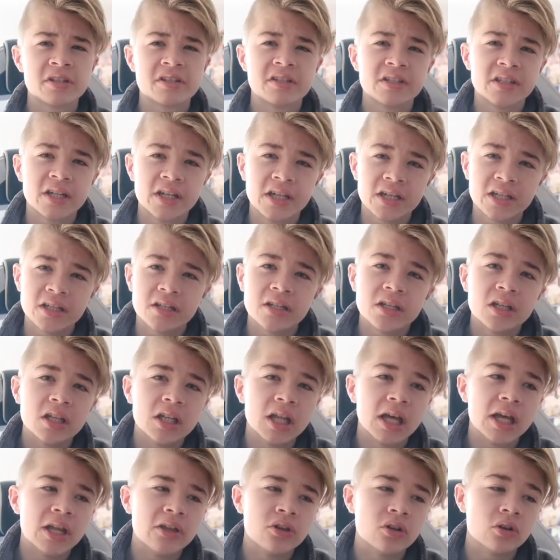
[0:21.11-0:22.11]
today,
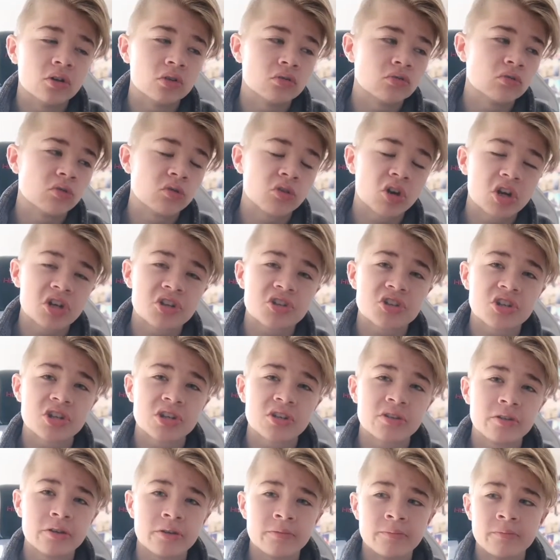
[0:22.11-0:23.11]
not
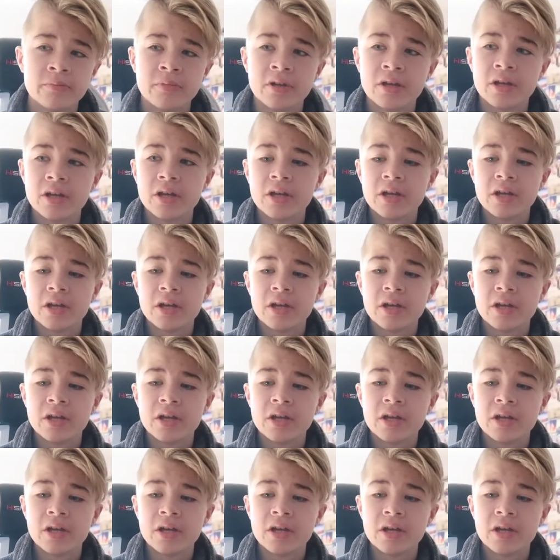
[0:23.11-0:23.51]
rushing them.